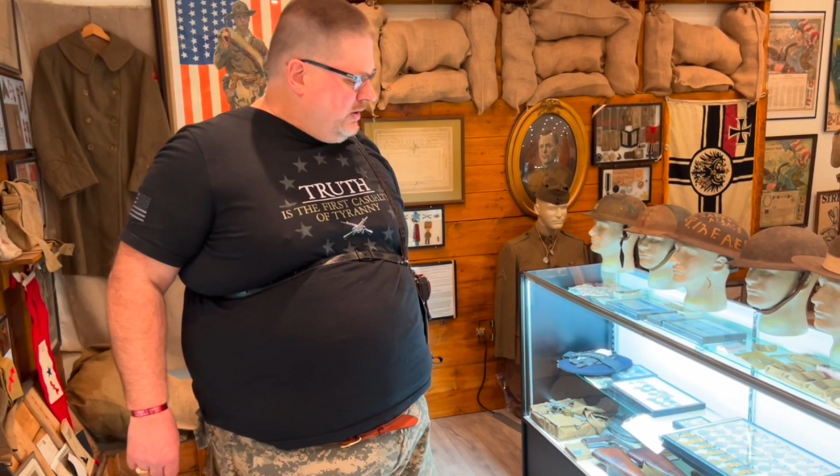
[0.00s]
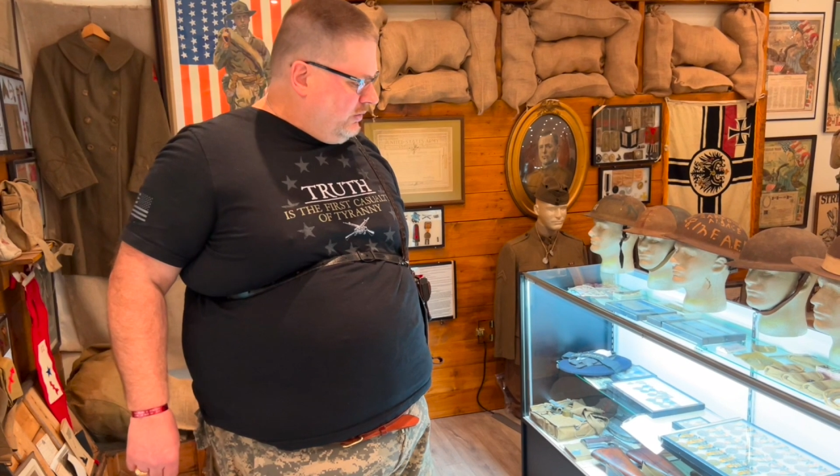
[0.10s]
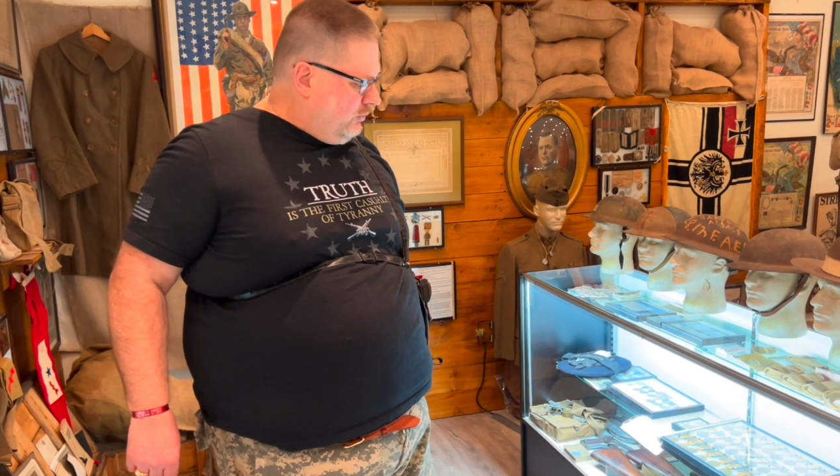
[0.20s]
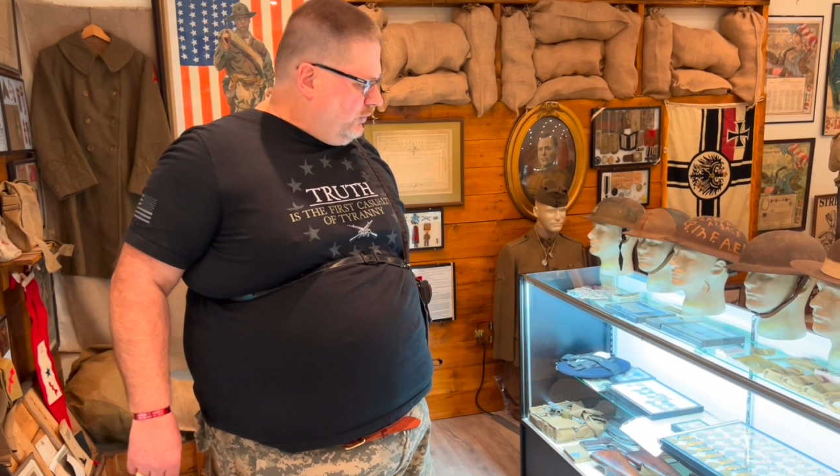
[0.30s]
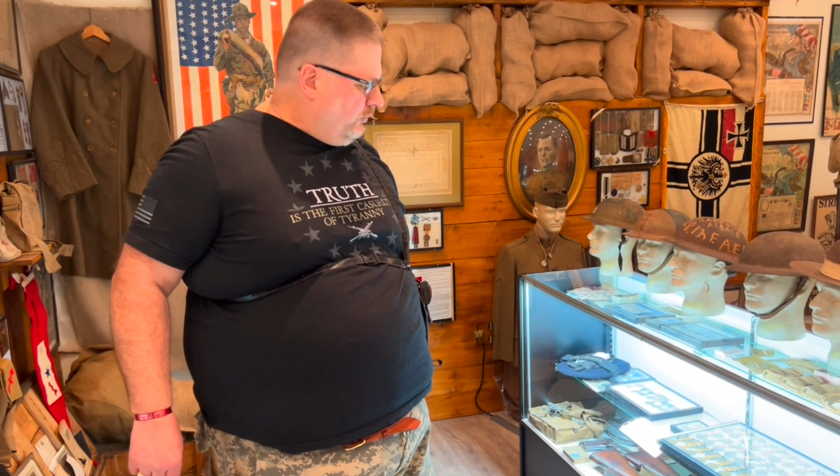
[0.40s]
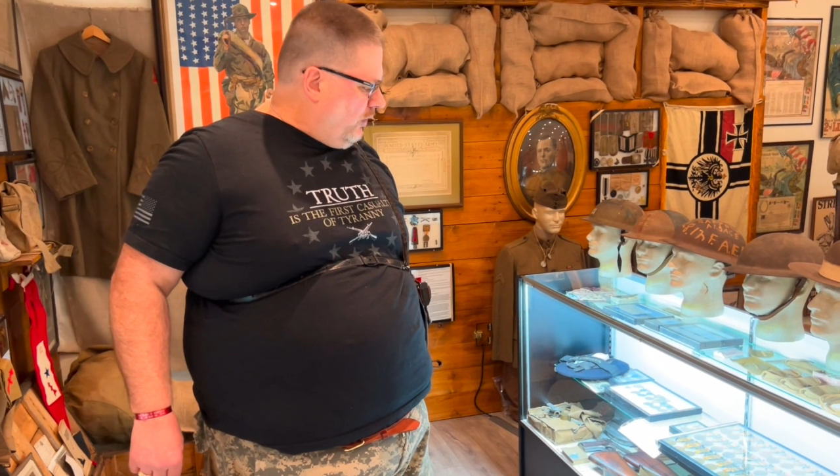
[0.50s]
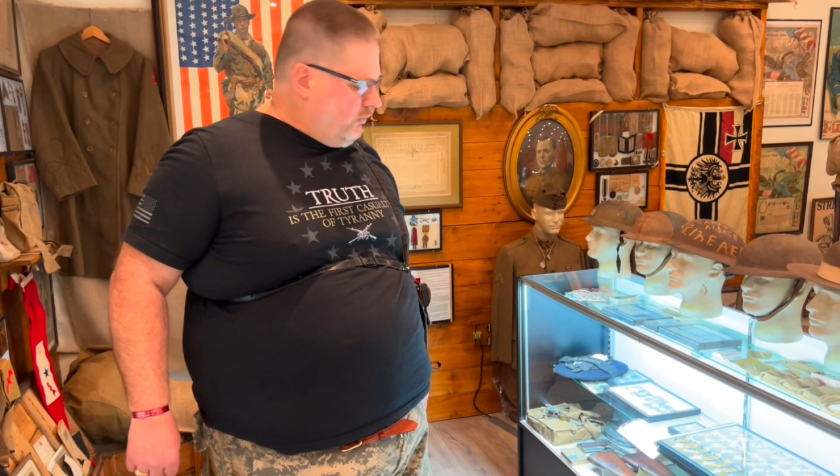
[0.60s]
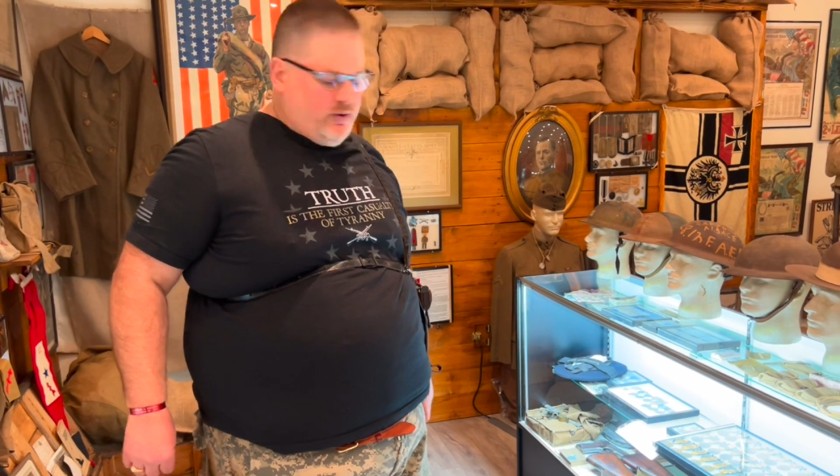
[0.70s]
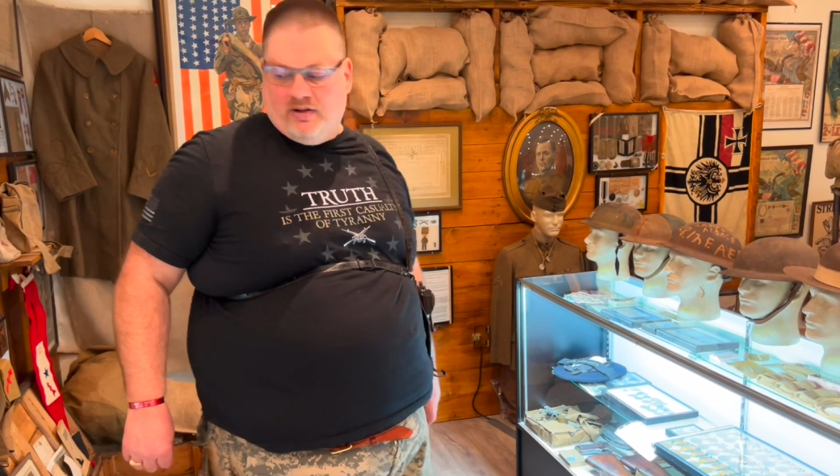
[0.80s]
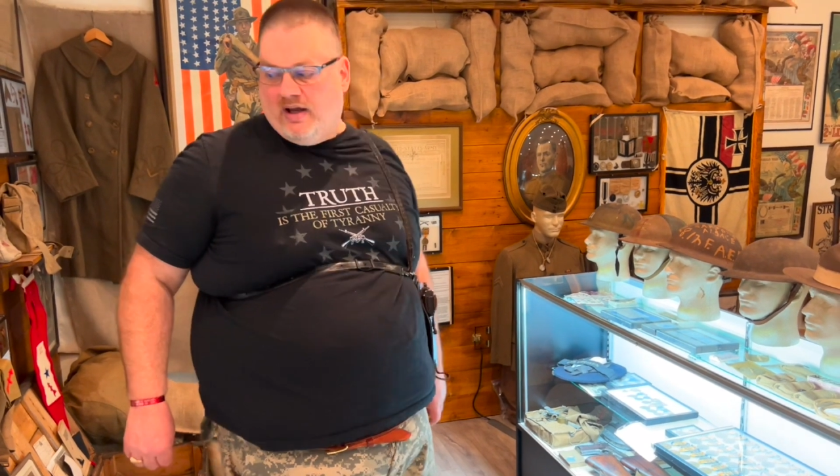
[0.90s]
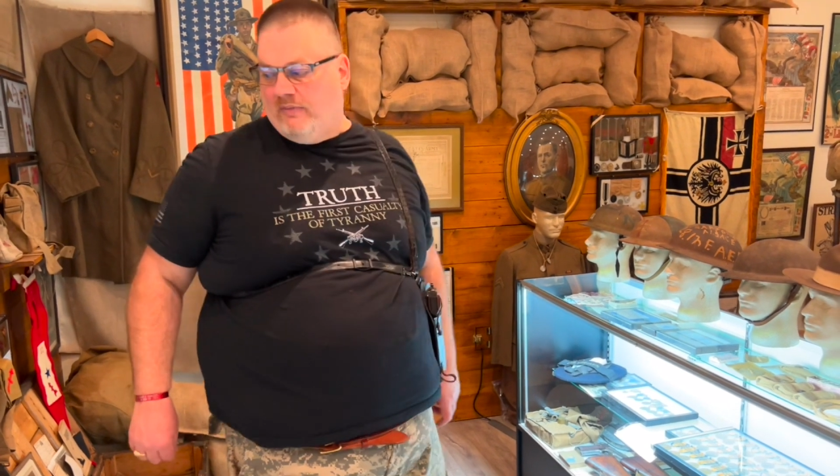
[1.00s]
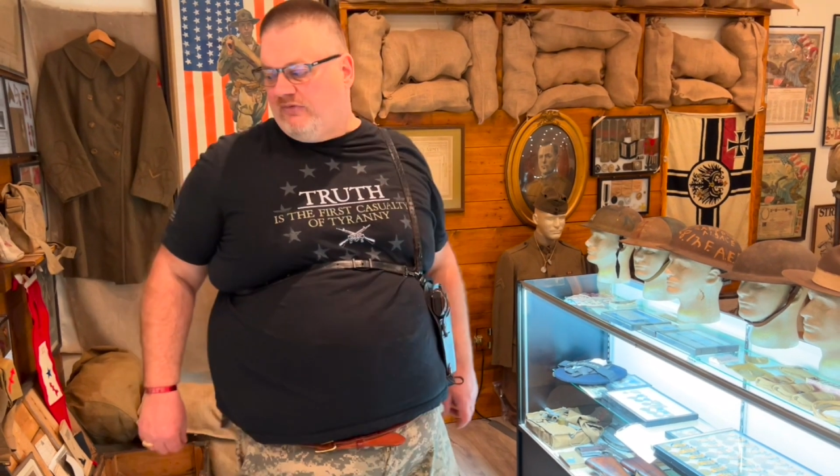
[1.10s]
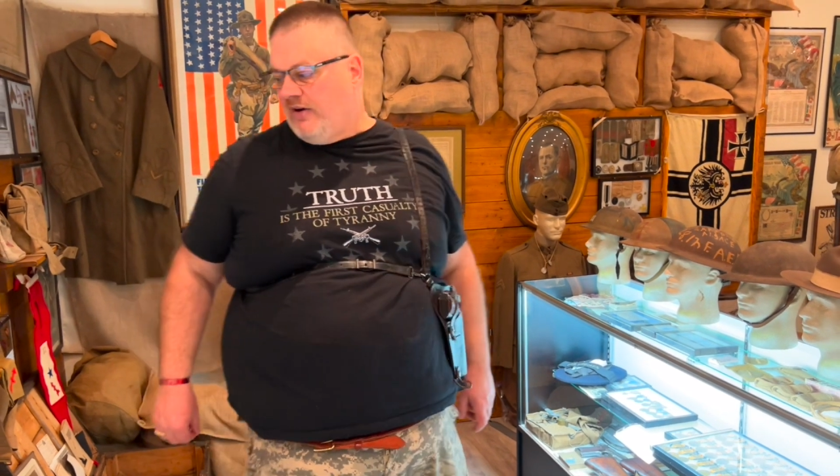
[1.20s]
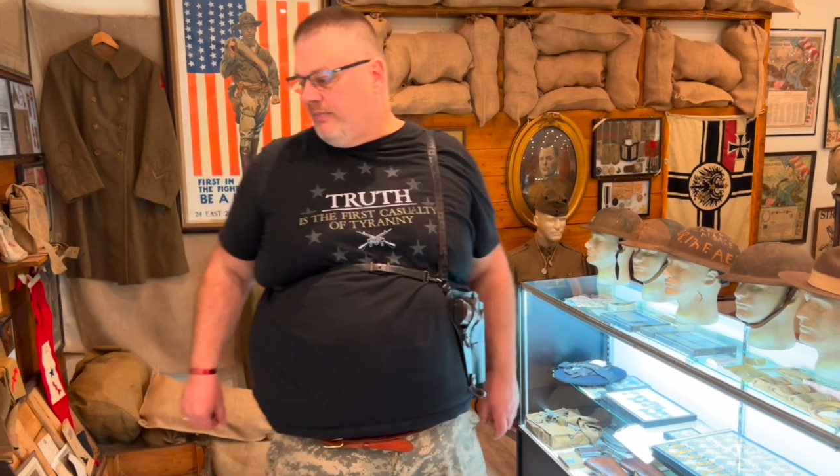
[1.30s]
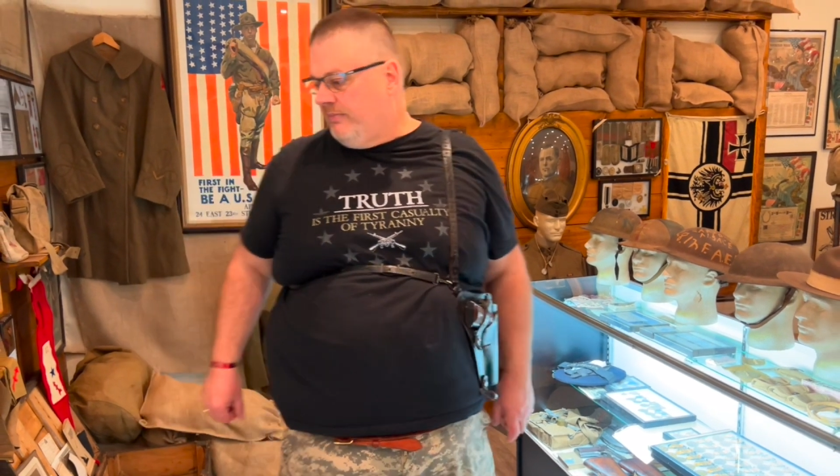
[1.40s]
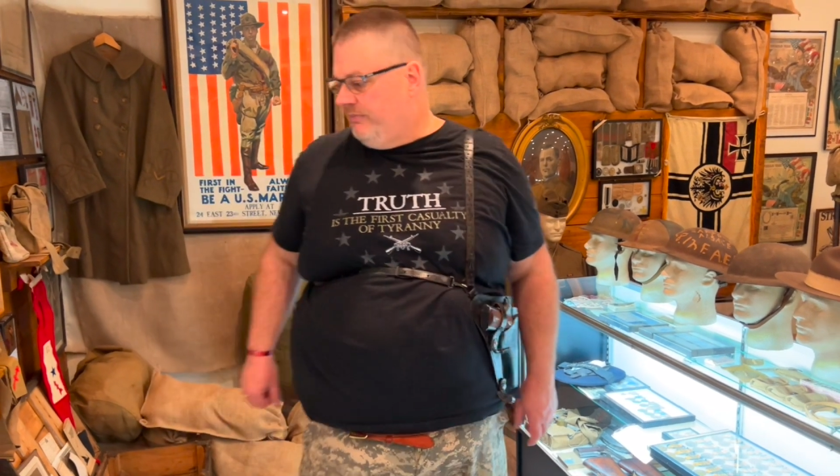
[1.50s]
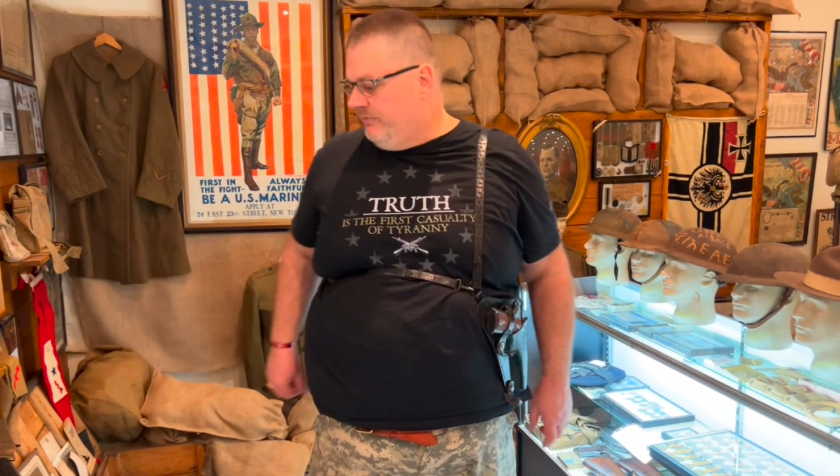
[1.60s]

the World War I time frame.